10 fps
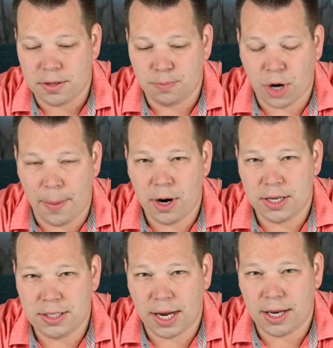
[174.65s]
Primary
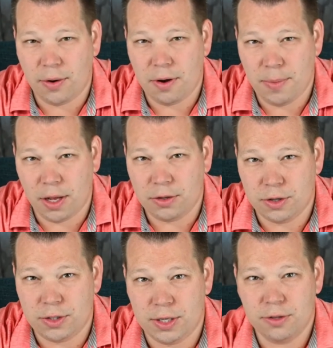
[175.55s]
and secondary
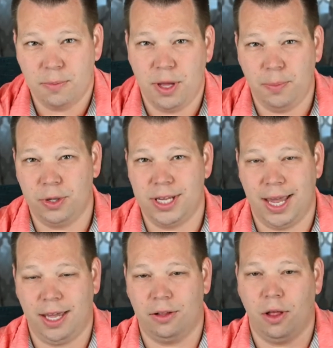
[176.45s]
melters, these are the people
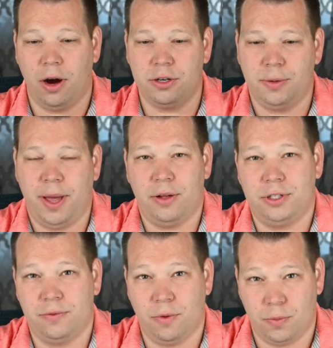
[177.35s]
taking large amounts
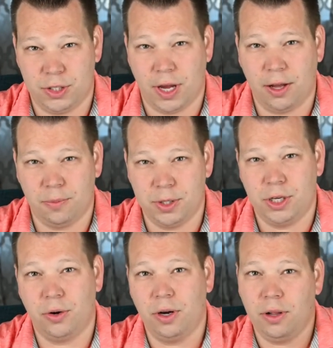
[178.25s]
of recycled
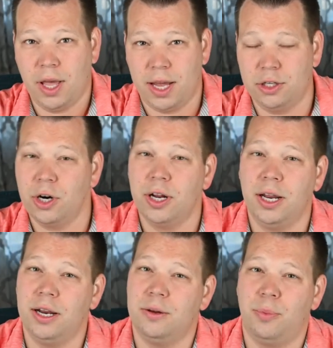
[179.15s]
material and turning
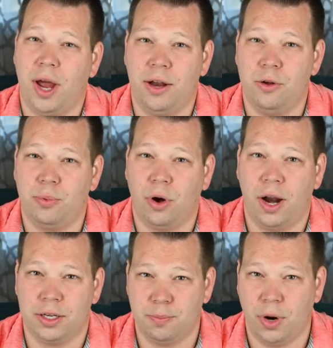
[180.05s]
it into brand new
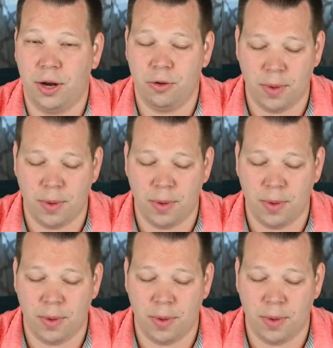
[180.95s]
products, brand new